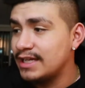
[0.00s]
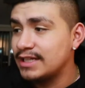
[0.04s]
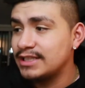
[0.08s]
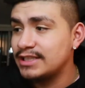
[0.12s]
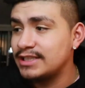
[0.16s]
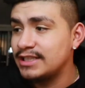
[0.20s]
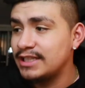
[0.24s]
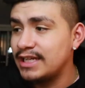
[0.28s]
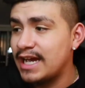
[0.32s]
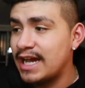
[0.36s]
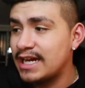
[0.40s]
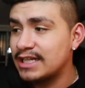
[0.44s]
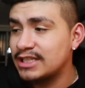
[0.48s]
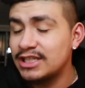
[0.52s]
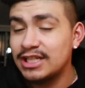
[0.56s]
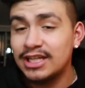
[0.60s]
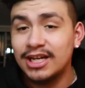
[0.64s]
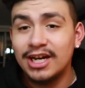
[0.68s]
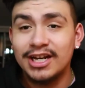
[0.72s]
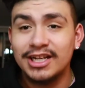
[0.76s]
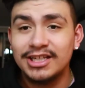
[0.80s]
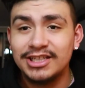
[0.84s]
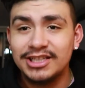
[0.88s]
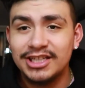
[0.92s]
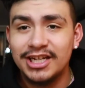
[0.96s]
She actually
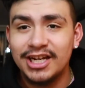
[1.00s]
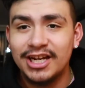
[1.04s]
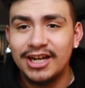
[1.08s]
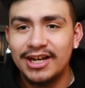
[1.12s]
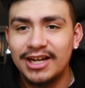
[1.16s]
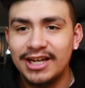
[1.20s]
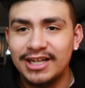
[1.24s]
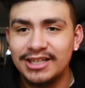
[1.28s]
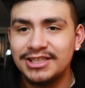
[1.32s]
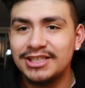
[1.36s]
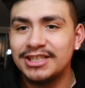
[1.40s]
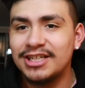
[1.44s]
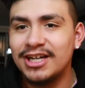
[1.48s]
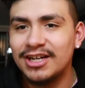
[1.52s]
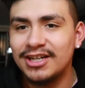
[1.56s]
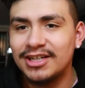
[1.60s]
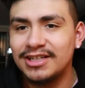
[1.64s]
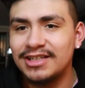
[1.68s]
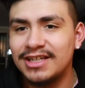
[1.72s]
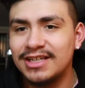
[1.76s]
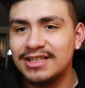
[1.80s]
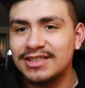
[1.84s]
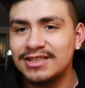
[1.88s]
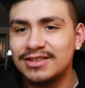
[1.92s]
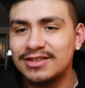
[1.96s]
got a chair and she got a
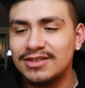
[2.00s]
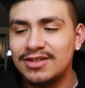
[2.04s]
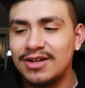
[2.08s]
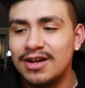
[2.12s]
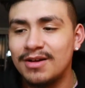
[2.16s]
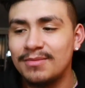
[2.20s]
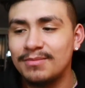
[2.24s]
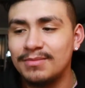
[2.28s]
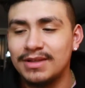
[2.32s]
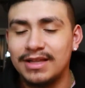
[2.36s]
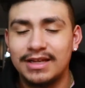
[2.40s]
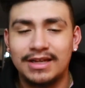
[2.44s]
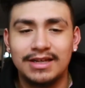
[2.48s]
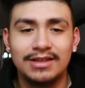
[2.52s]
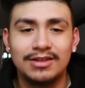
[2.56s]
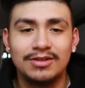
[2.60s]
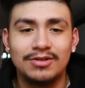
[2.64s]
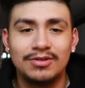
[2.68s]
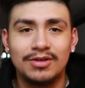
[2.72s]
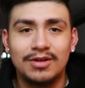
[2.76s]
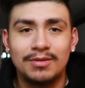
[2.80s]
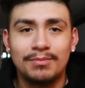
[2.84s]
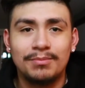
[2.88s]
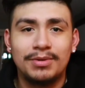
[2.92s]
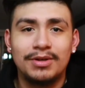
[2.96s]
desktop, like a
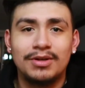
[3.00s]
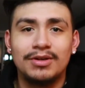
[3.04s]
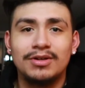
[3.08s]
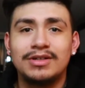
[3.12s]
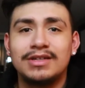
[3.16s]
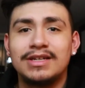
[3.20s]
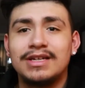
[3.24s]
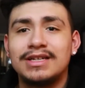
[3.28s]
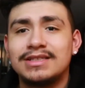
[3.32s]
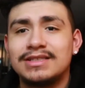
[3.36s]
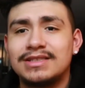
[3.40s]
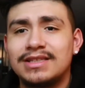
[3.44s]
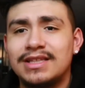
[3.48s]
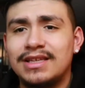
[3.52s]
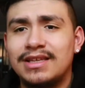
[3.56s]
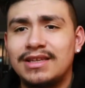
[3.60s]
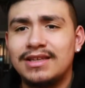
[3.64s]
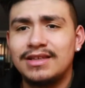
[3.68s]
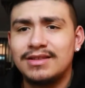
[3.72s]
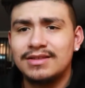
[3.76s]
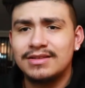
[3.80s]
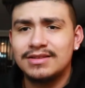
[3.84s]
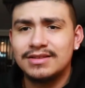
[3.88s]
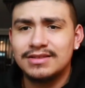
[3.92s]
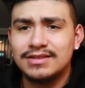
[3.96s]
little computer desk
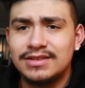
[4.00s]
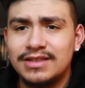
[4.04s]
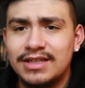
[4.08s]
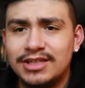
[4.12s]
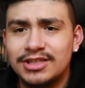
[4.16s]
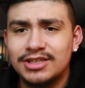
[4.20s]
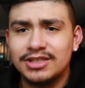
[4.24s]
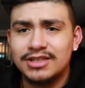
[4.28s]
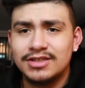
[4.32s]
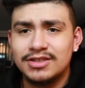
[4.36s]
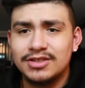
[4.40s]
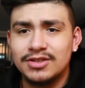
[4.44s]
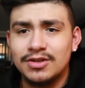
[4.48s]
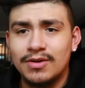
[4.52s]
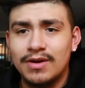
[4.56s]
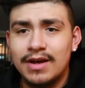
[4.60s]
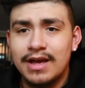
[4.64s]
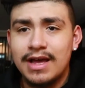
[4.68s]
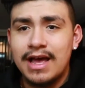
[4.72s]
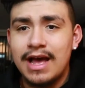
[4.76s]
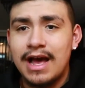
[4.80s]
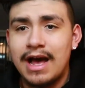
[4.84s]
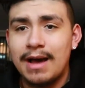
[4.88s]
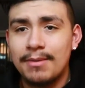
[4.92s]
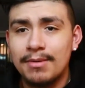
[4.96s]
thingy station. So
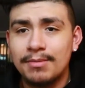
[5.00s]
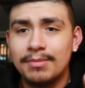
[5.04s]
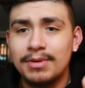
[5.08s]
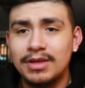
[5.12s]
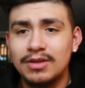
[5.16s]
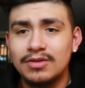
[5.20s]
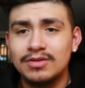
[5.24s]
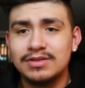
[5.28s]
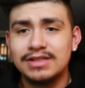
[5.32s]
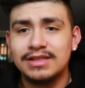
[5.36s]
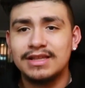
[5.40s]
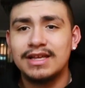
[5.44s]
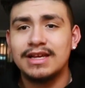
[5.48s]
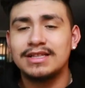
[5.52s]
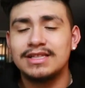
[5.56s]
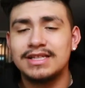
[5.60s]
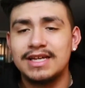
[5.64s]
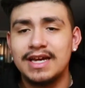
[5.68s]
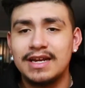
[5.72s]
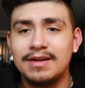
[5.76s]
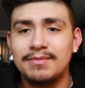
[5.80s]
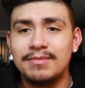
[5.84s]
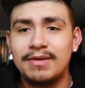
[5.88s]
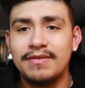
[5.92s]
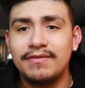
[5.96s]
I'm gonna be using that
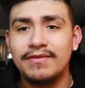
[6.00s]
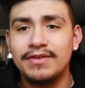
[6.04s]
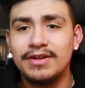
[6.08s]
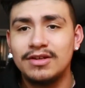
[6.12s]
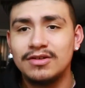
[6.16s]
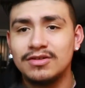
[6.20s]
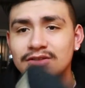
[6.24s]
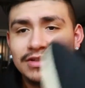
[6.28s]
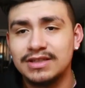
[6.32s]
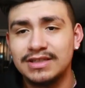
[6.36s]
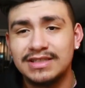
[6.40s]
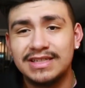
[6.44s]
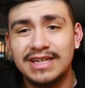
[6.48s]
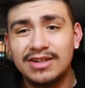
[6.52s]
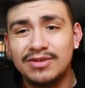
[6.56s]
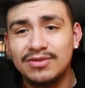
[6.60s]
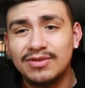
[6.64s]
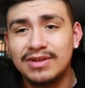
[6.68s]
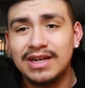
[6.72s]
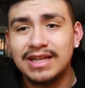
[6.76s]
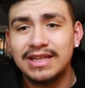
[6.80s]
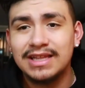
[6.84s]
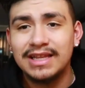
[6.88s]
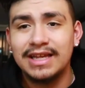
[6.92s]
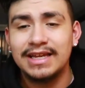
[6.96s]
to edit my videos because I do
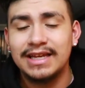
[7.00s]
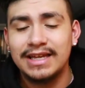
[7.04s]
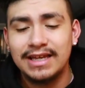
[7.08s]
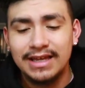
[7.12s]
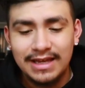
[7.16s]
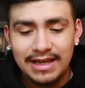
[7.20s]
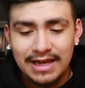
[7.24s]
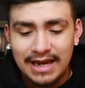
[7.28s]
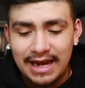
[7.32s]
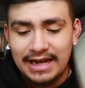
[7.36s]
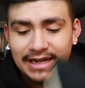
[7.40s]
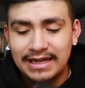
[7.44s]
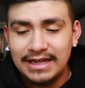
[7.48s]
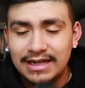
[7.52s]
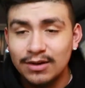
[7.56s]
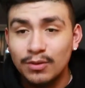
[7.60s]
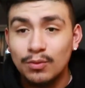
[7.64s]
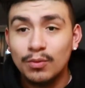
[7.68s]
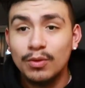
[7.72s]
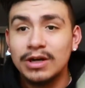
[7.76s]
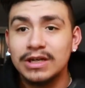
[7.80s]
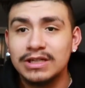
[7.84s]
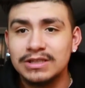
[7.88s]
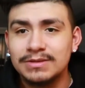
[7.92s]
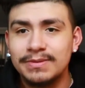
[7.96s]
not like, I need a
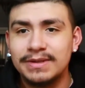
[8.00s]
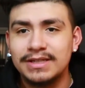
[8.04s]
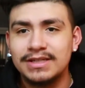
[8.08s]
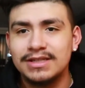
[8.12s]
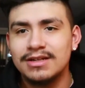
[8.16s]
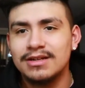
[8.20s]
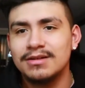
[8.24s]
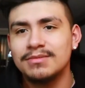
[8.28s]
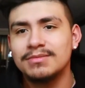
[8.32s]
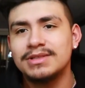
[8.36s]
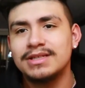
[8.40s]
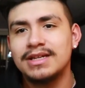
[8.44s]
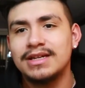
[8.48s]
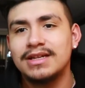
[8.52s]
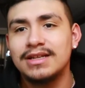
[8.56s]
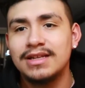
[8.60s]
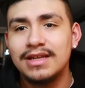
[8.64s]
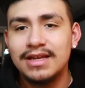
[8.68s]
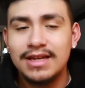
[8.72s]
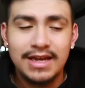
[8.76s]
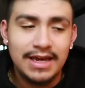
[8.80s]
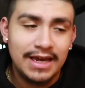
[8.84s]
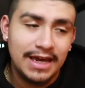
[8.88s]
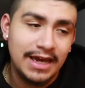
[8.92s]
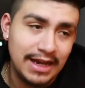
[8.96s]
workspace, you know what I'm saying?
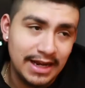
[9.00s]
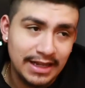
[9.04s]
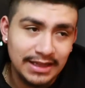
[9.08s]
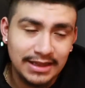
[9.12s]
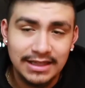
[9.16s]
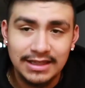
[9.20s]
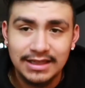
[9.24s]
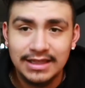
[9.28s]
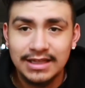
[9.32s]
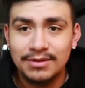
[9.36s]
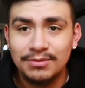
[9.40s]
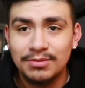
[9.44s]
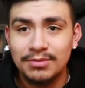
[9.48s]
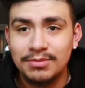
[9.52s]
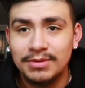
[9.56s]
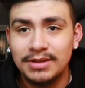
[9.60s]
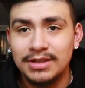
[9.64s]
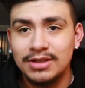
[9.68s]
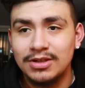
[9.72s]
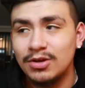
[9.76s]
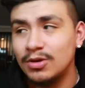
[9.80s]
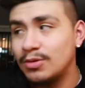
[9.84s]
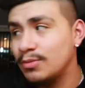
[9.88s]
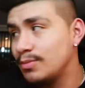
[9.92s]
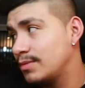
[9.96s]
And I think that would be
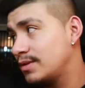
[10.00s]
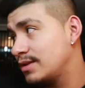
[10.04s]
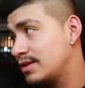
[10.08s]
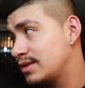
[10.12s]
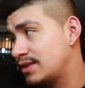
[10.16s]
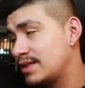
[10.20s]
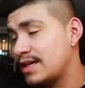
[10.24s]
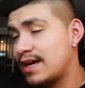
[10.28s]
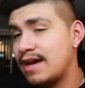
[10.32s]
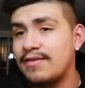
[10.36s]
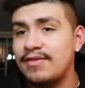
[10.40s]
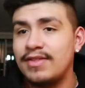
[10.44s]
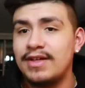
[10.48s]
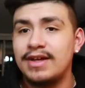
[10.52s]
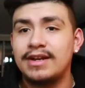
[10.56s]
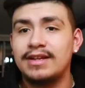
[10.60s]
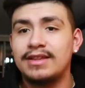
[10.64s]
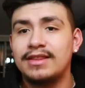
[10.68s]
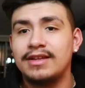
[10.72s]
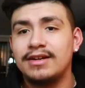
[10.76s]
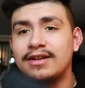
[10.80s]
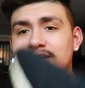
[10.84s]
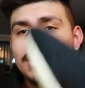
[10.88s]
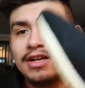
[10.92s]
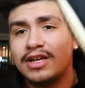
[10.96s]
dope to have that
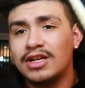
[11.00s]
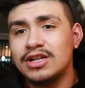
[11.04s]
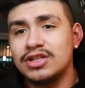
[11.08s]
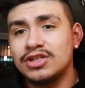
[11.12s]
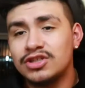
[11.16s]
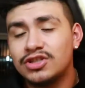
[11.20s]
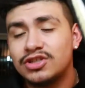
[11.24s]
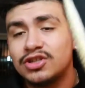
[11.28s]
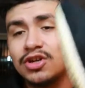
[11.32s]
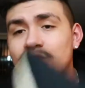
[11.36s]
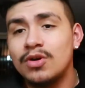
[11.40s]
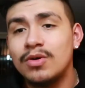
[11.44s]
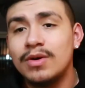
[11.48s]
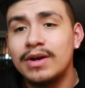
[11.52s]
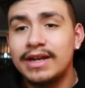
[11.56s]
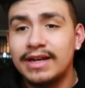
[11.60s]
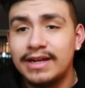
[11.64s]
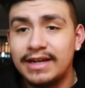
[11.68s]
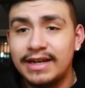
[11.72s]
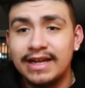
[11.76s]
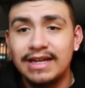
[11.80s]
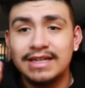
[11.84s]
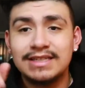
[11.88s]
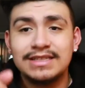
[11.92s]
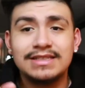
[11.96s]
in there. So
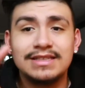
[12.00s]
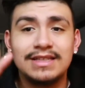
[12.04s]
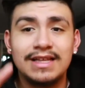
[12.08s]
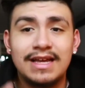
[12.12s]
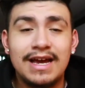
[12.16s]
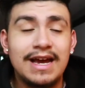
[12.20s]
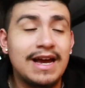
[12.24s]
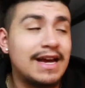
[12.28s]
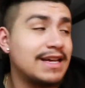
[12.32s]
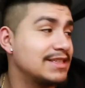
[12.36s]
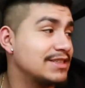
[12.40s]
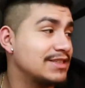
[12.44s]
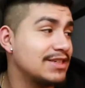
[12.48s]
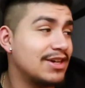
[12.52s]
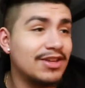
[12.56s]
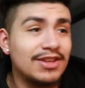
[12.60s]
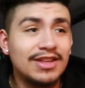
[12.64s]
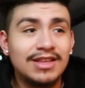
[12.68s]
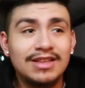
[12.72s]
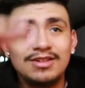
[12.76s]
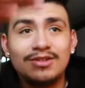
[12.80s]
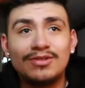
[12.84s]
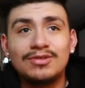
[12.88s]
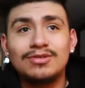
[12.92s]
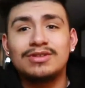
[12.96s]
next, I saw
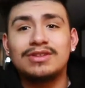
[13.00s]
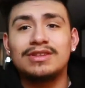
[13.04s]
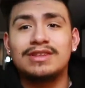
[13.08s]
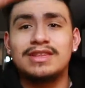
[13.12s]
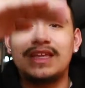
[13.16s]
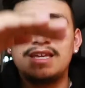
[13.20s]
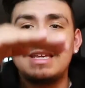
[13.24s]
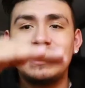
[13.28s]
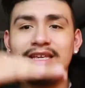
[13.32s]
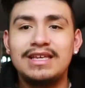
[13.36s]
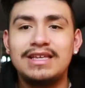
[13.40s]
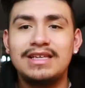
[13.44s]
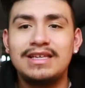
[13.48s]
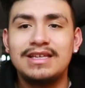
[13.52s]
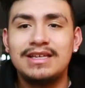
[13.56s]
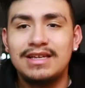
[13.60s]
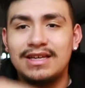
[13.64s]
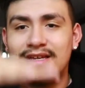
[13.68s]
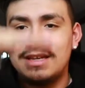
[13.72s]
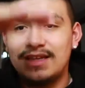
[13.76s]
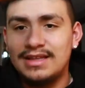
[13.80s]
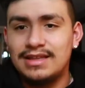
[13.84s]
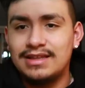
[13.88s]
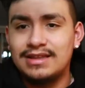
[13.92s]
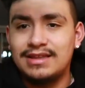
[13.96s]
the little thingy
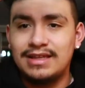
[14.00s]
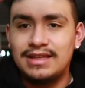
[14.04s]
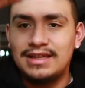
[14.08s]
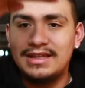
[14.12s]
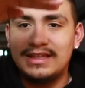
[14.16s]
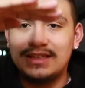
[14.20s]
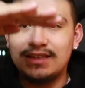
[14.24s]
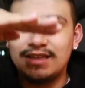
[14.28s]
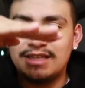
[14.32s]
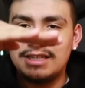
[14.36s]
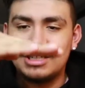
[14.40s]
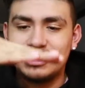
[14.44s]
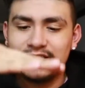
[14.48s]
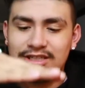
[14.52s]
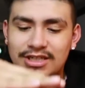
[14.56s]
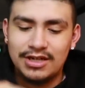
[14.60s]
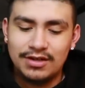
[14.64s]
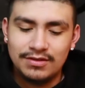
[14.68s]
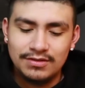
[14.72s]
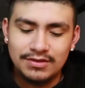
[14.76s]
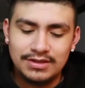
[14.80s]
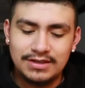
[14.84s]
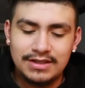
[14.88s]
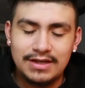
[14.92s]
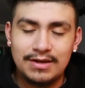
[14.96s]
like
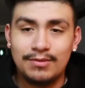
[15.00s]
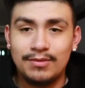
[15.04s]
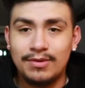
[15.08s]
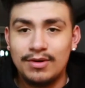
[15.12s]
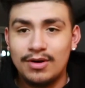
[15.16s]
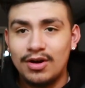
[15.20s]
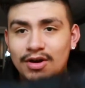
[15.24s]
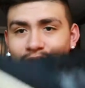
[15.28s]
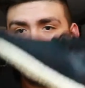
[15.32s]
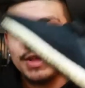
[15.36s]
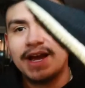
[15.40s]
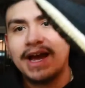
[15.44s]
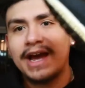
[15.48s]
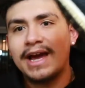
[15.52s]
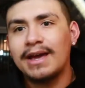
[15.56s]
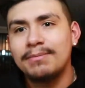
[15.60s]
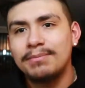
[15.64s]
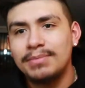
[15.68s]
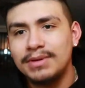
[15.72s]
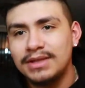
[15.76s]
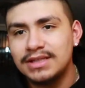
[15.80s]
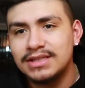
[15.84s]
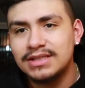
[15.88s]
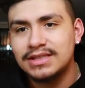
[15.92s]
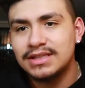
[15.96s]
shelves that were all the
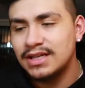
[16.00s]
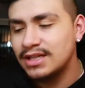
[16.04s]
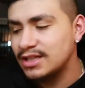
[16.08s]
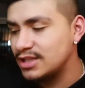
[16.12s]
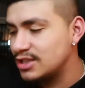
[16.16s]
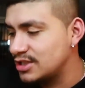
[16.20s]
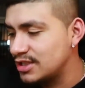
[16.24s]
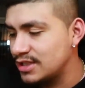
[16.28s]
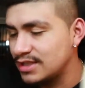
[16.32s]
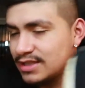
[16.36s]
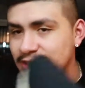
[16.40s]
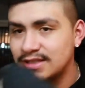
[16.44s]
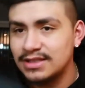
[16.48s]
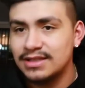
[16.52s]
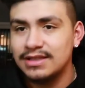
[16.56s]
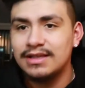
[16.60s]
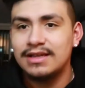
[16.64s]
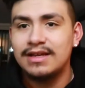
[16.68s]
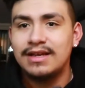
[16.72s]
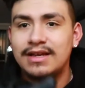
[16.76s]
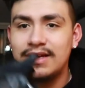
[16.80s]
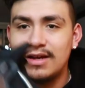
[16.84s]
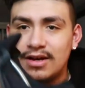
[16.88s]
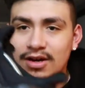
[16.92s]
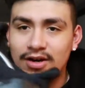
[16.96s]
HYPEBEAST shits.
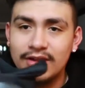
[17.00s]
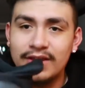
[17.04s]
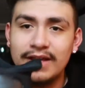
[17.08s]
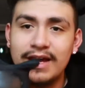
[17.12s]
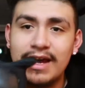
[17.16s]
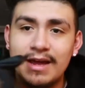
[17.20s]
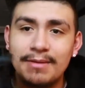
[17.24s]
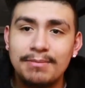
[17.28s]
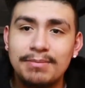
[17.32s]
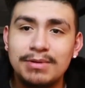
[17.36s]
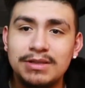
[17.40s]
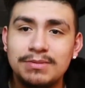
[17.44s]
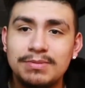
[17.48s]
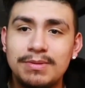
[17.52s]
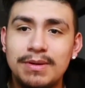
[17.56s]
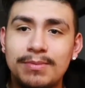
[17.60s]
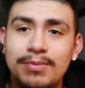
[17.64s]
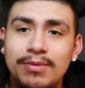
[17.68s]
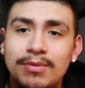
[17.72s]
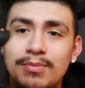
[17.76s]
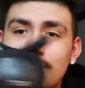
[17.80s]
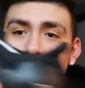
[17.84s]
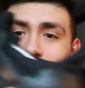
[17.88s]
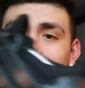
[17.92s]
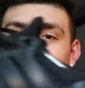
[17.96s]
All the HYPEBEAST
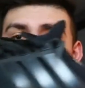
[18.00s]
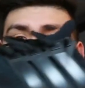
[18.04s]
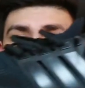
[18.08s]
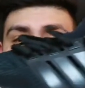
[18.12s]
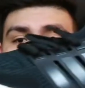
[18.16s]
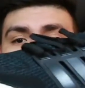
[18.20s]
people put their